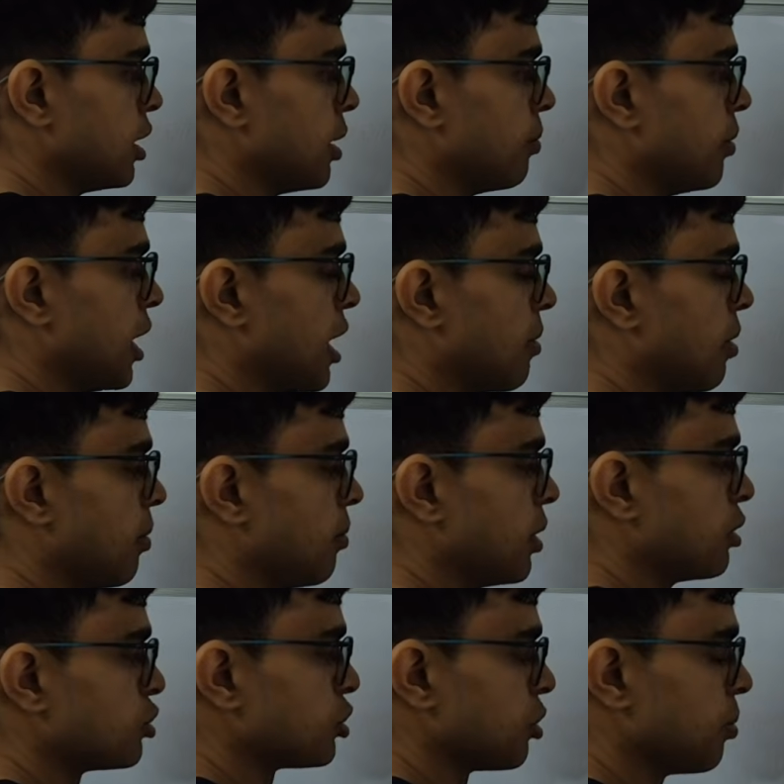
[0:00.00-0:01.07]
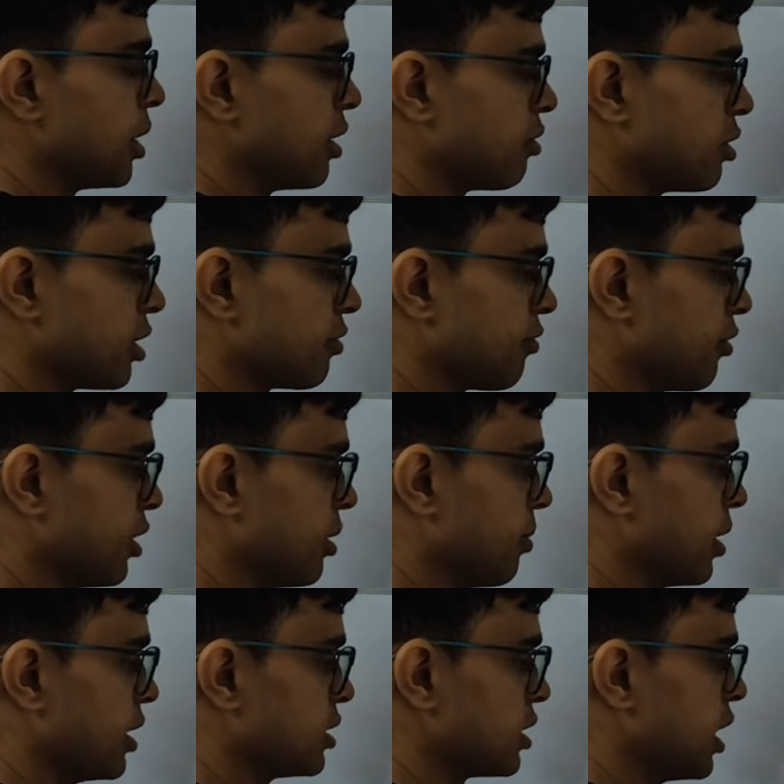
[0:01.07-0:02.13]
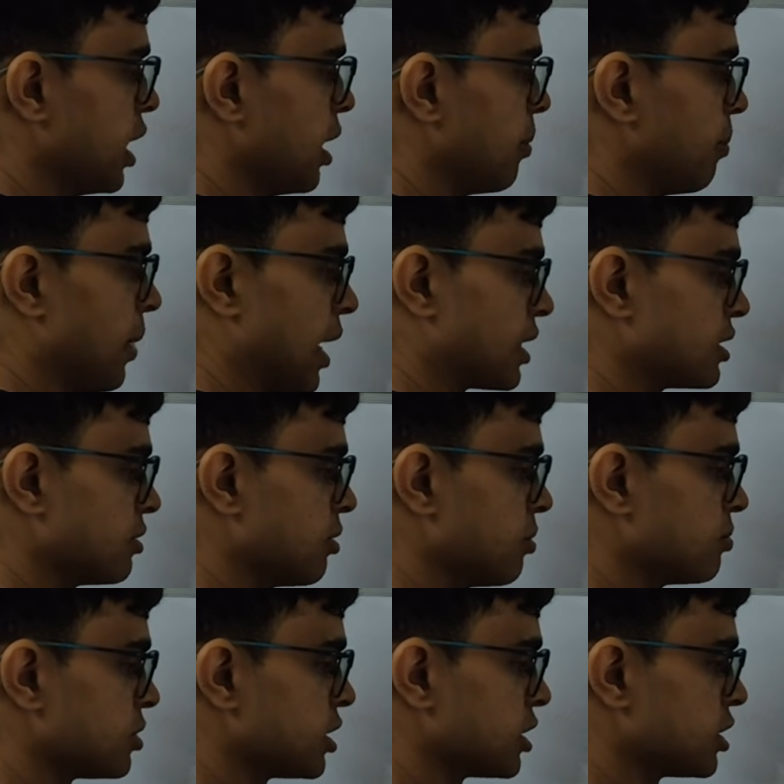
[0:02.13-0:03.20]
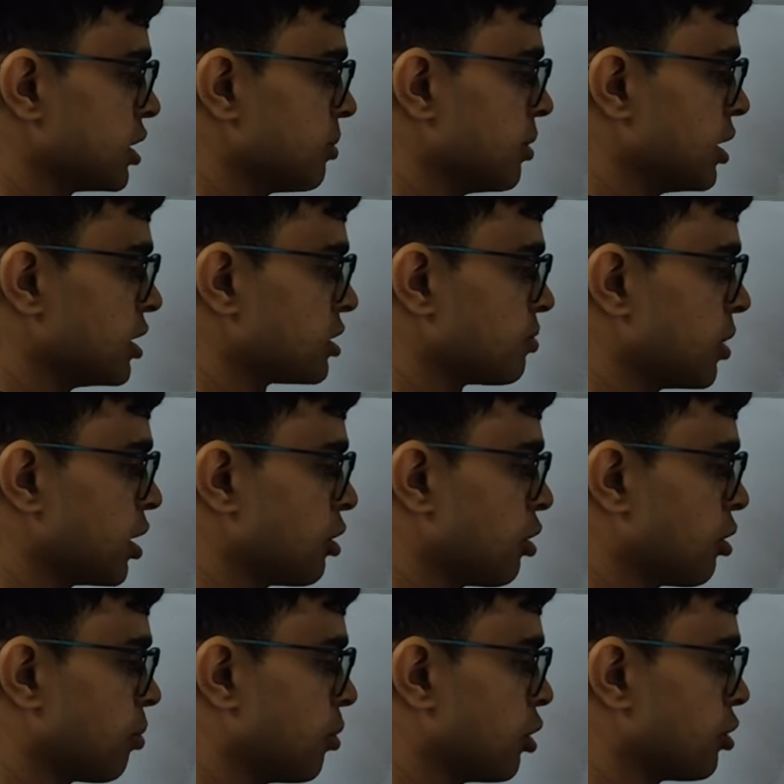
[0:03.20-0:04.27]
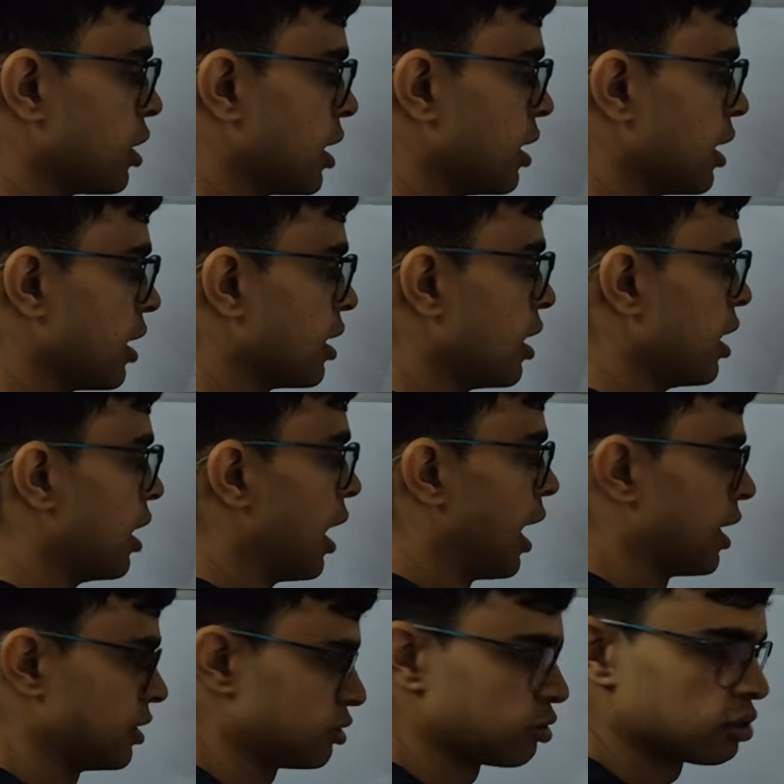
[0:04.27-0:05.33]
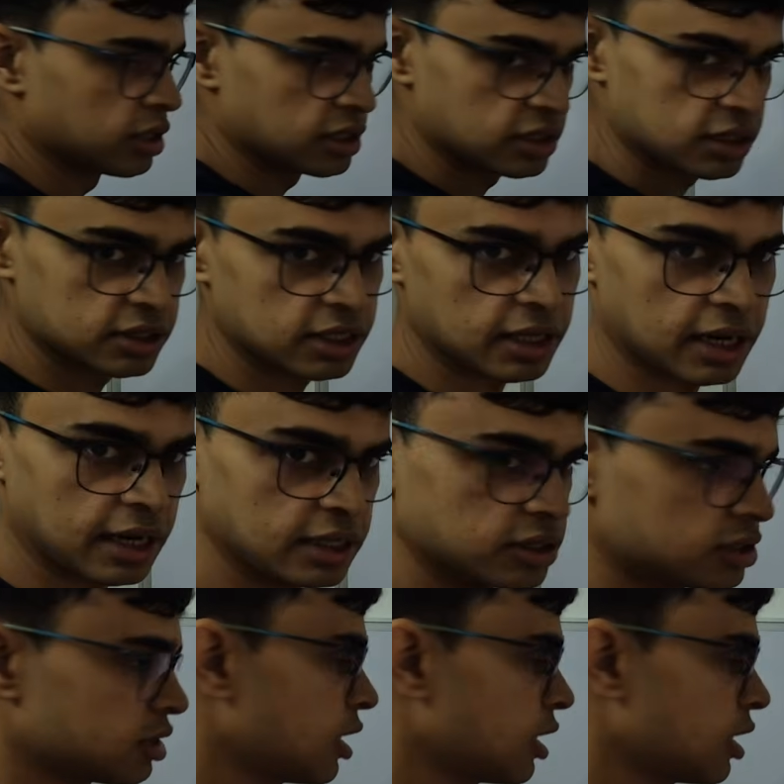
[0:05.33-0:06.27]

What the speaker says: minimum, you should be devoting 40 minutes, maximum 60 minutes, but not more than that. And so this is the range